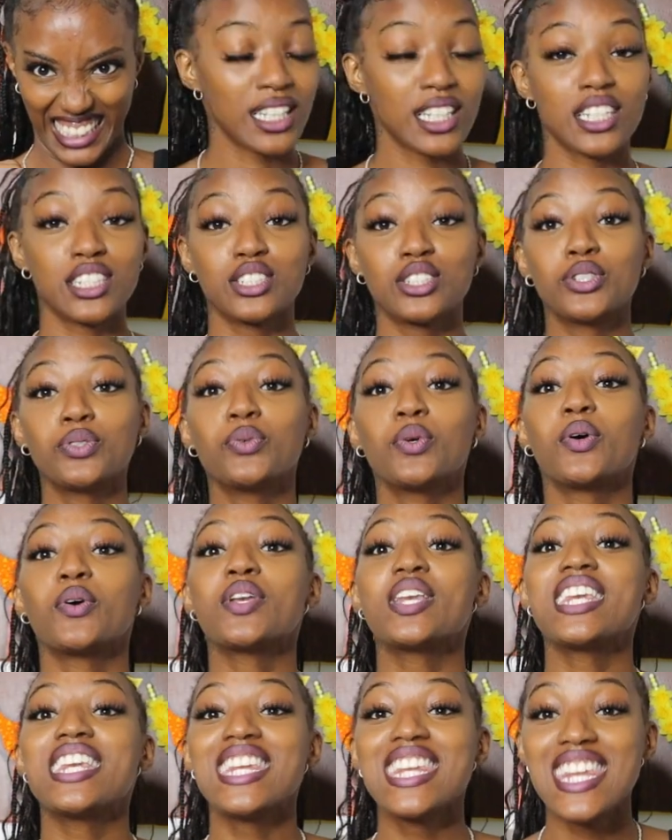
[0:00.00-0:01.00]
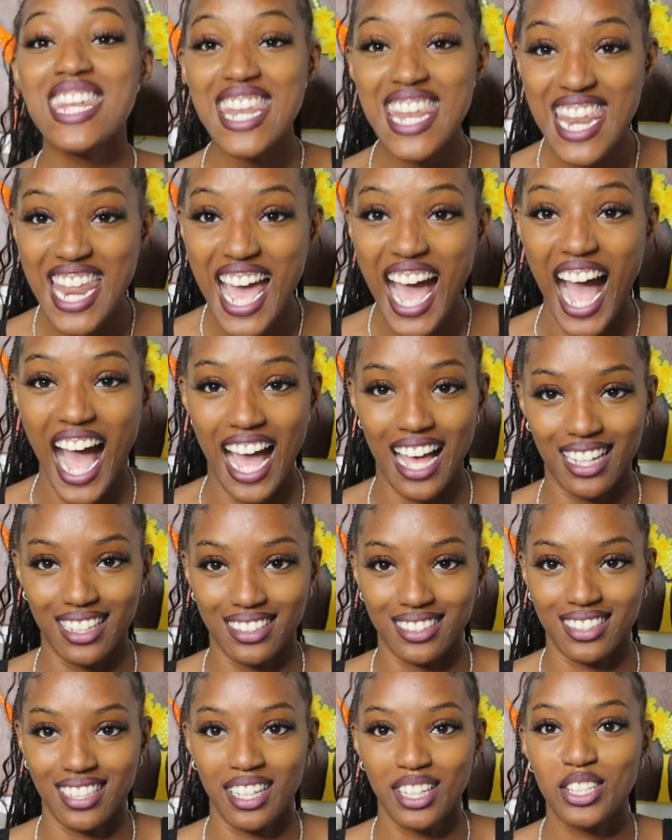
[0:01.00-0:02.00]
because you will not,
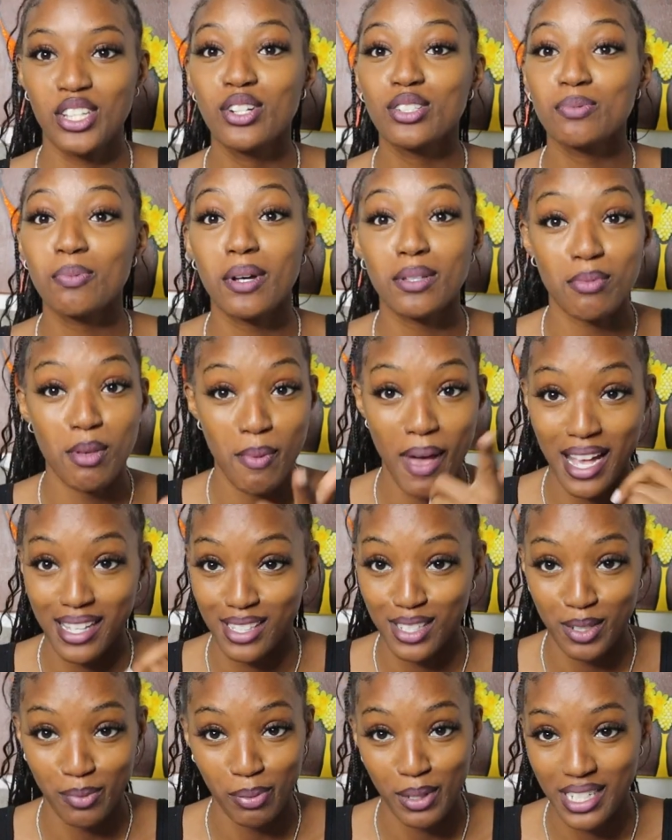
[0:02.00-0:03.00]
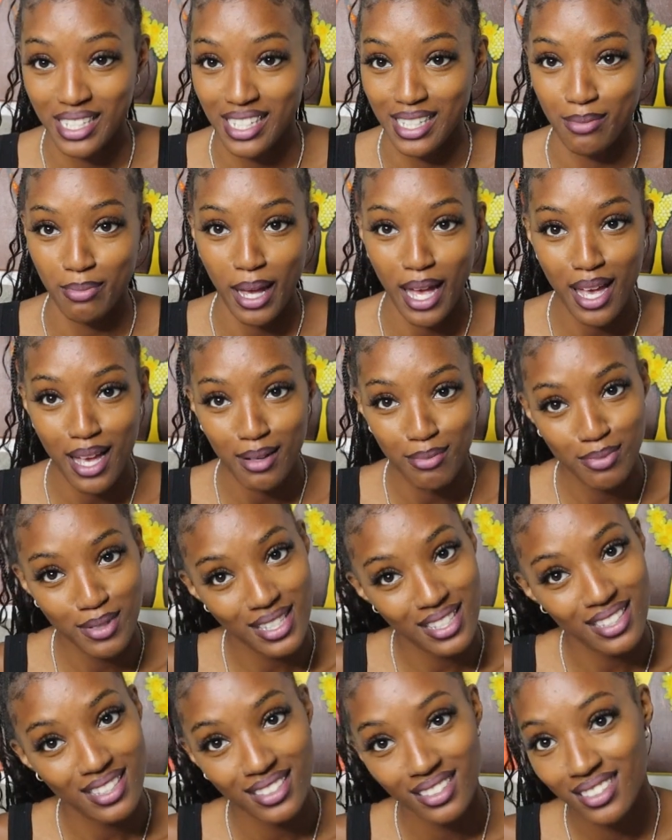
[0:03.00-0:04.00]
you supposed to be passenger princess,
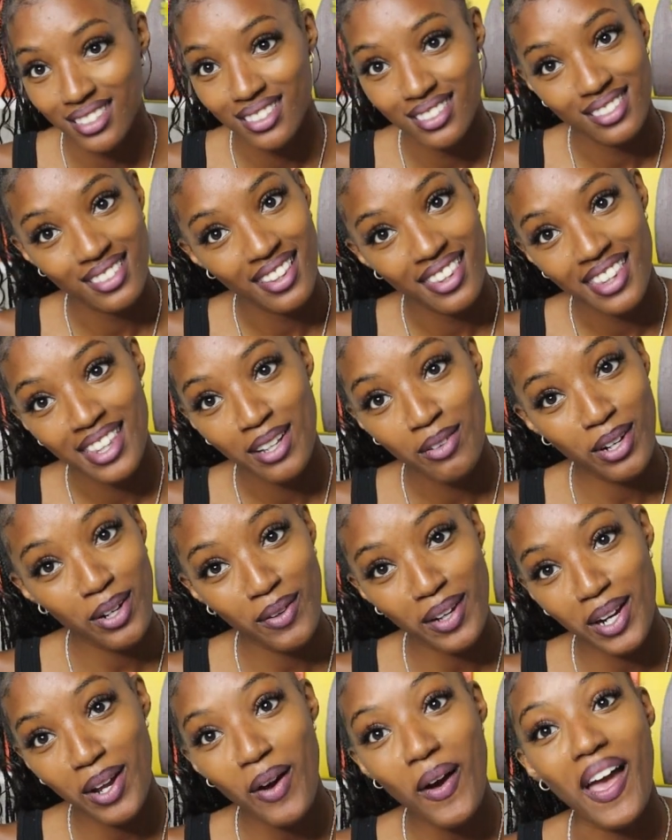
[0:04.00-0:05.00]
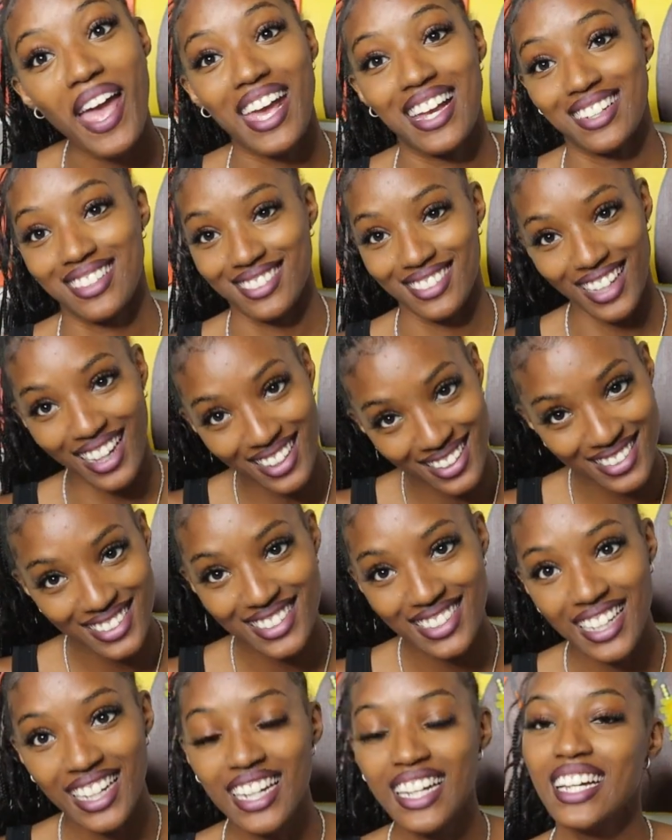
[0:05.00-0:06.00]
babes. What are we doing?
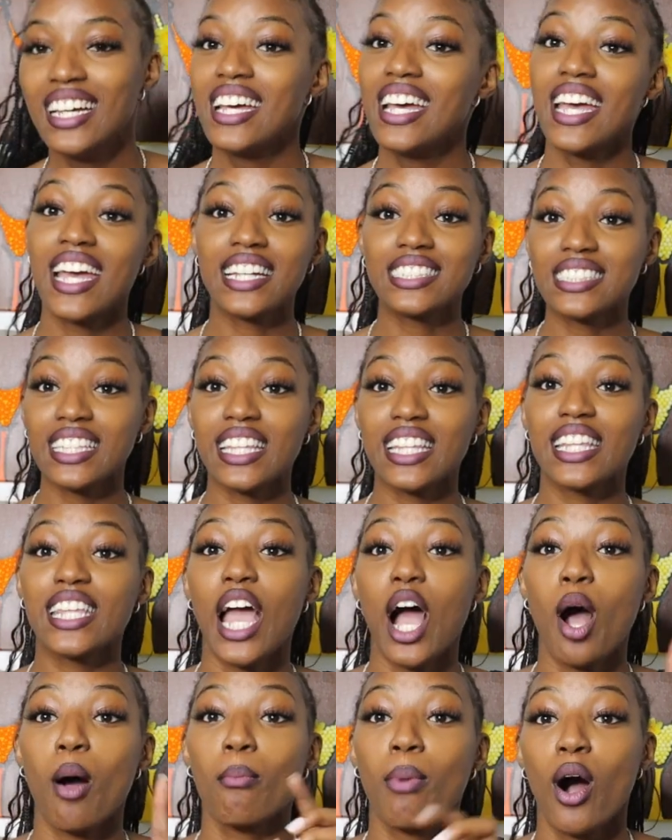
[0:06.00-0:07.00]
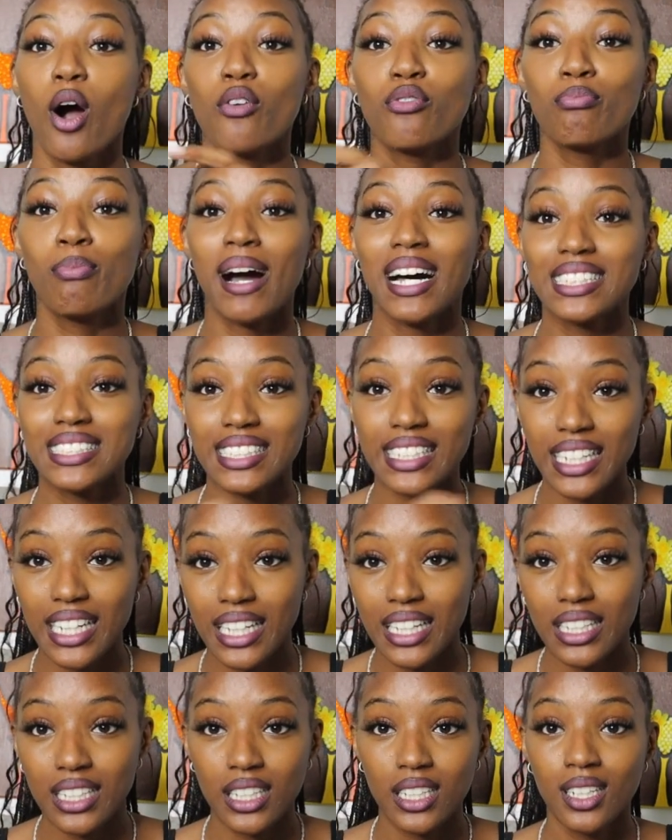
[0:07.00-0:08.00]
It's either y'all both busting
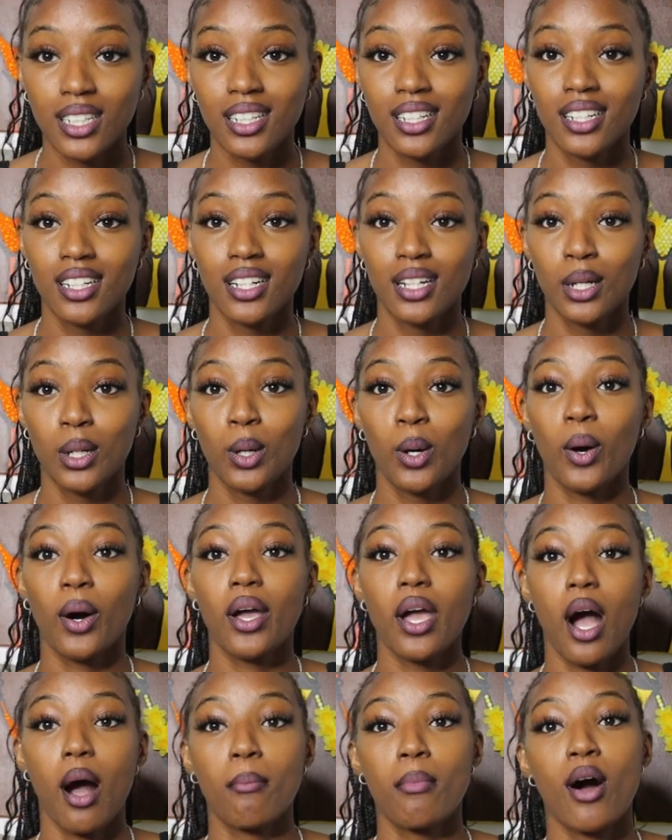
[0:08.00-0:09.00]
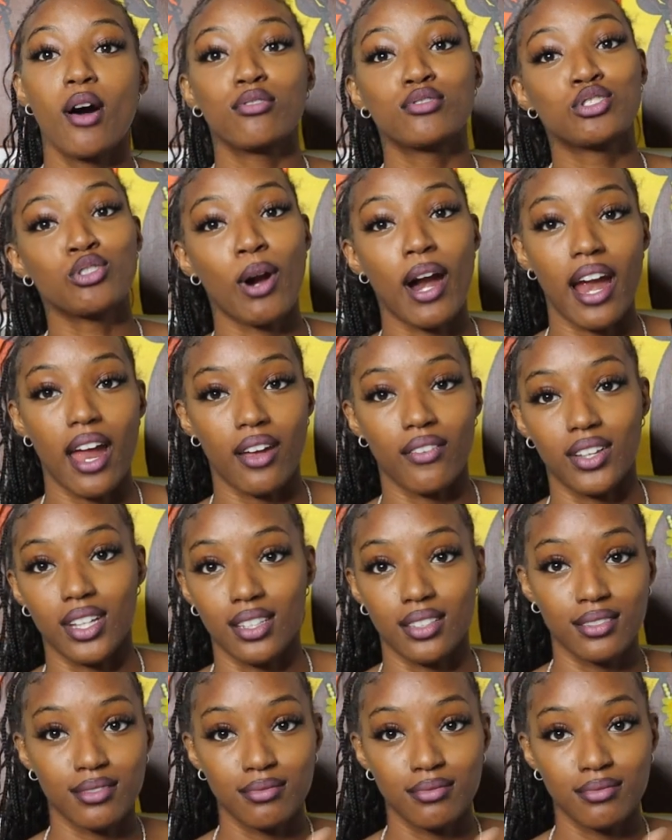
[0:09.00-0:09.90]
it or y'all both driving.